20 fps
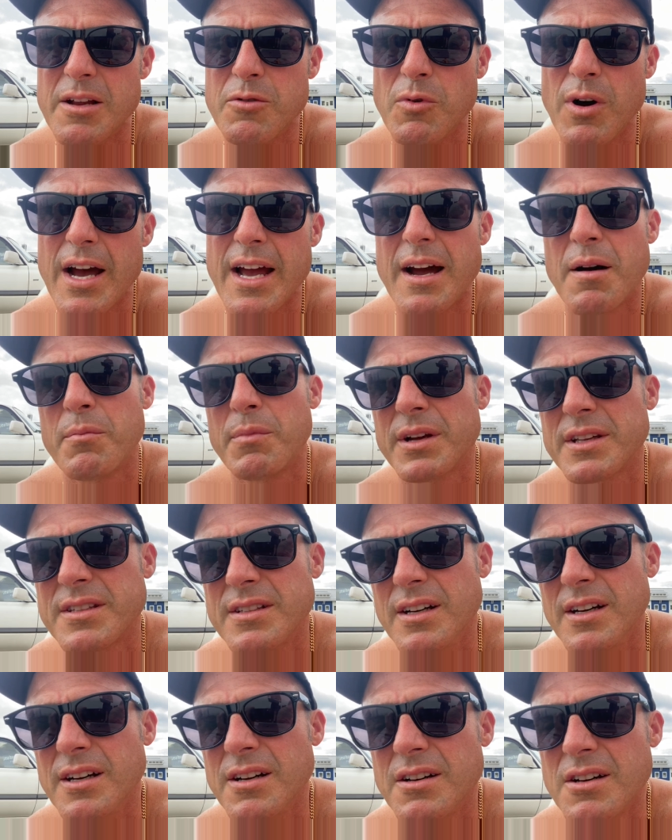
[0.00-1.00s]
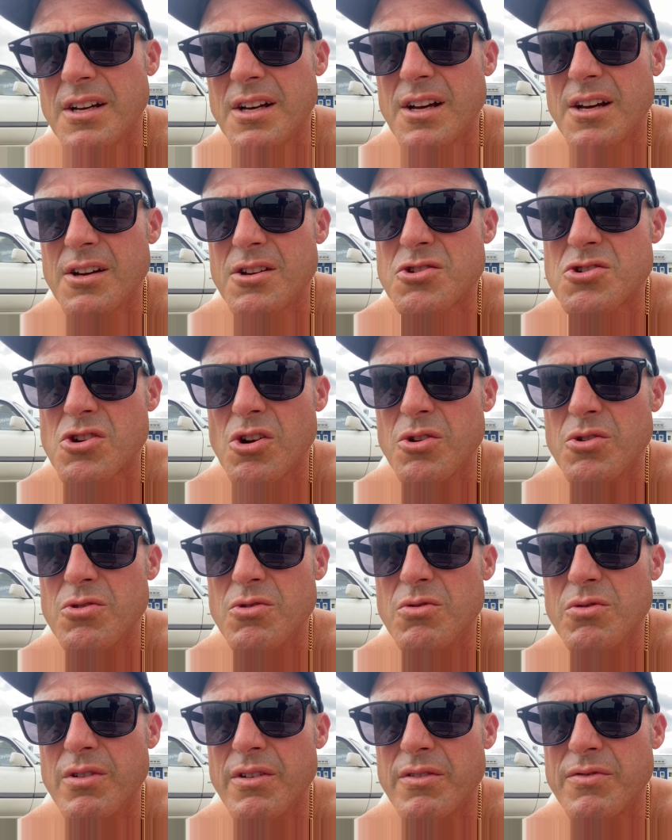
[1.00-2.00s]
Anyway, I'm about to show
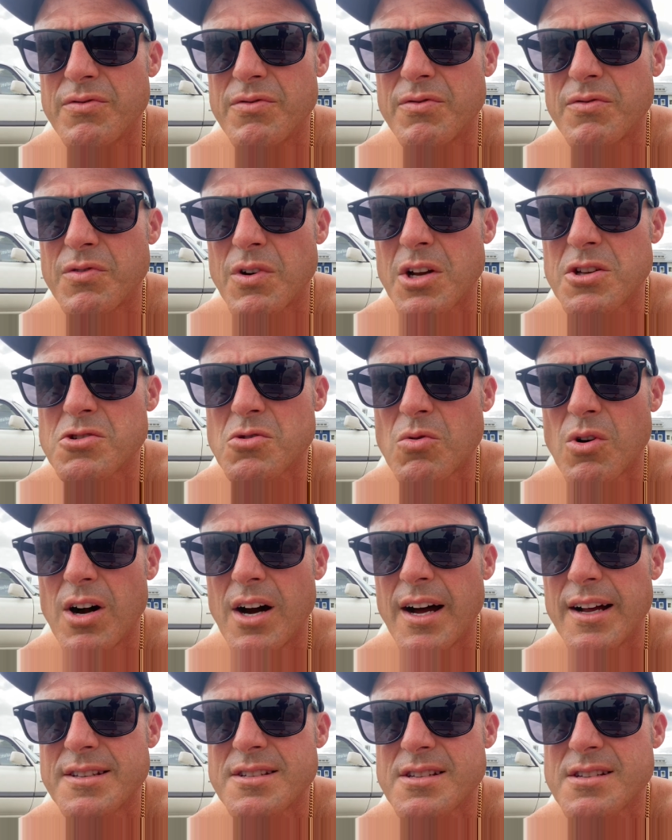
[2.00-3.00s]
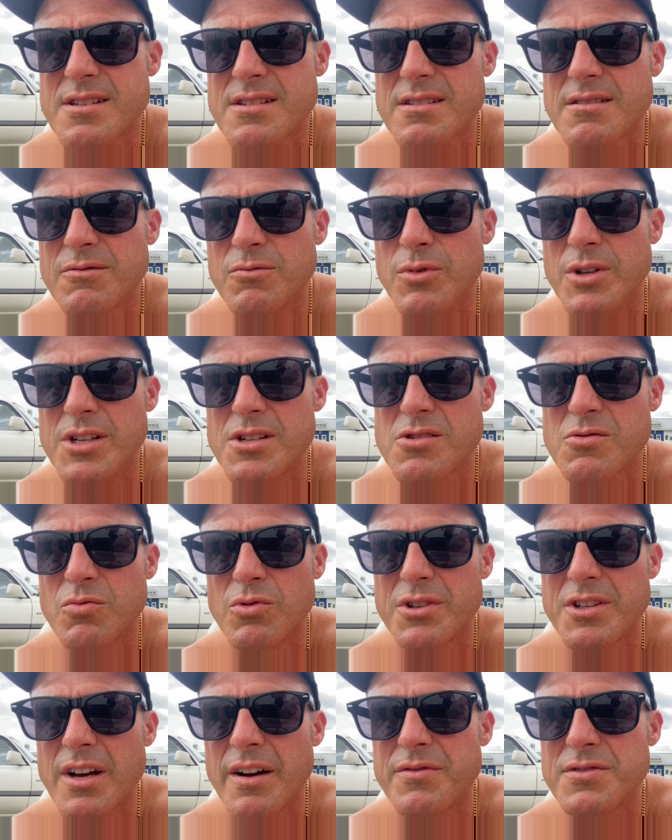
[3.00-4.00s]
you the front squats,
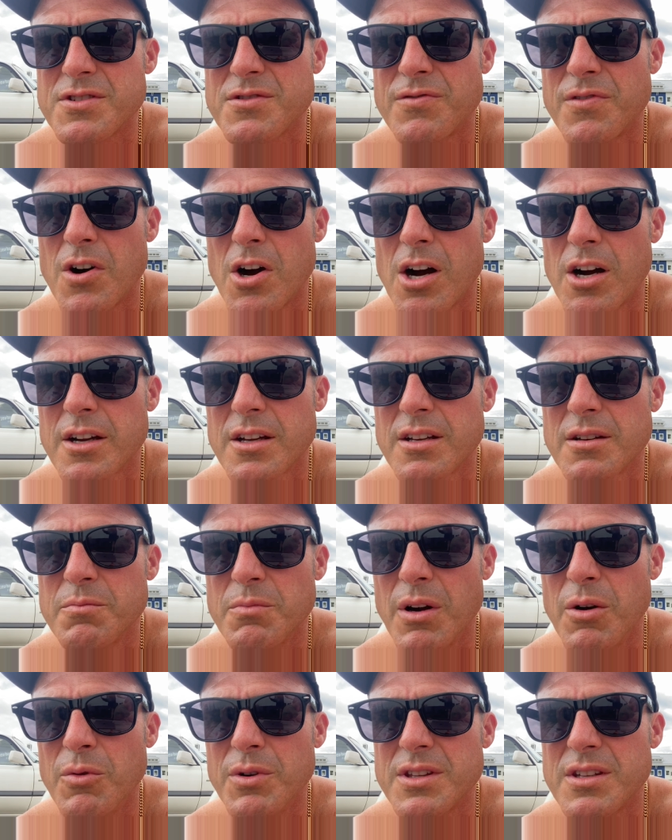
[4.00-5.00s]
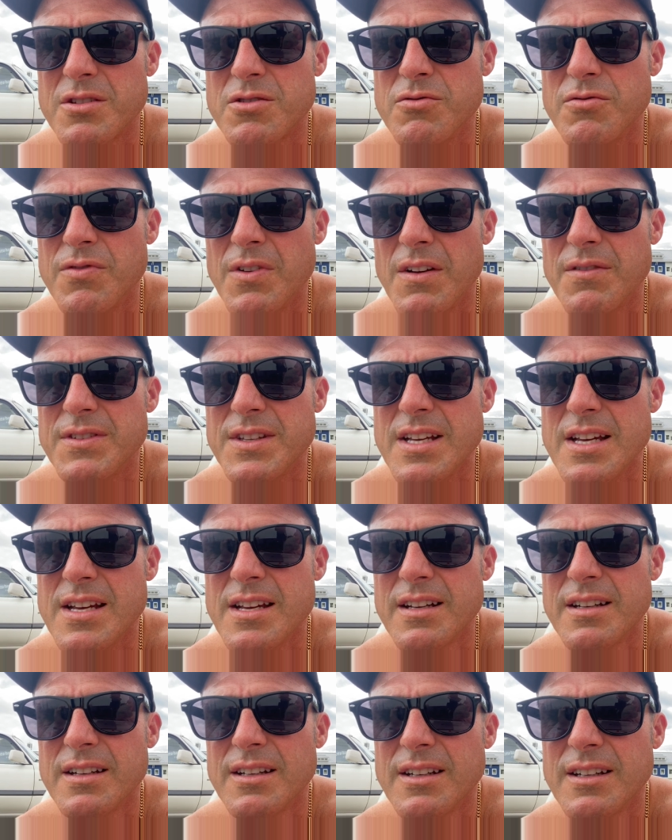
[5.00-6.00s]
which were tough as fuck, but I went to
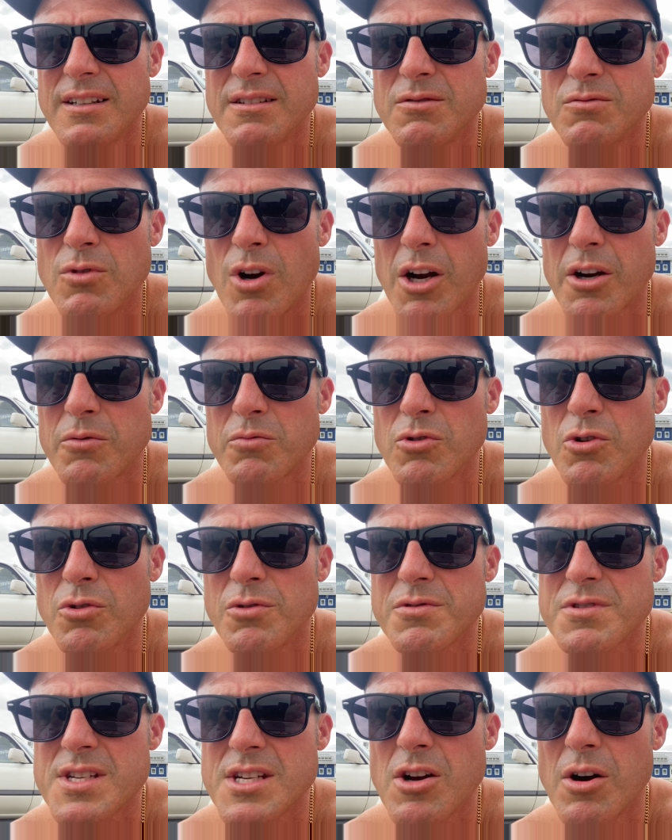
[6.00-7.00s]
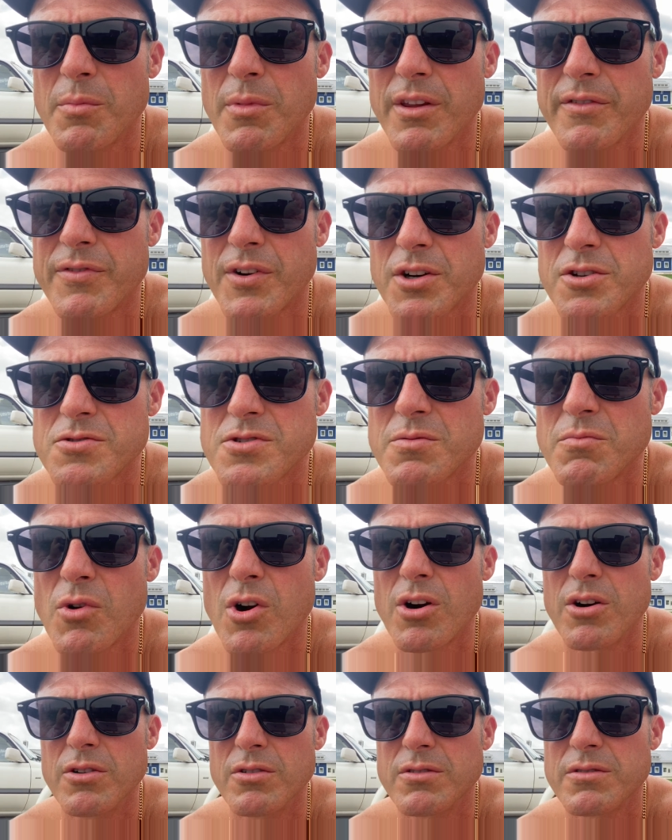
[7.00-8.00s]
250. Rock and roll. See y'all motherfuckers
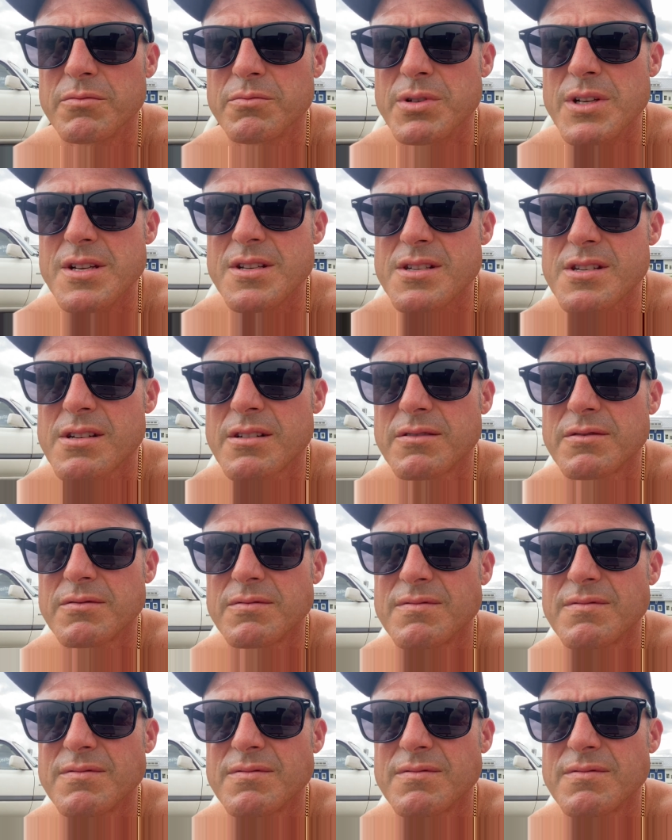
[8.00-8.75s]
tomorrow. Peace.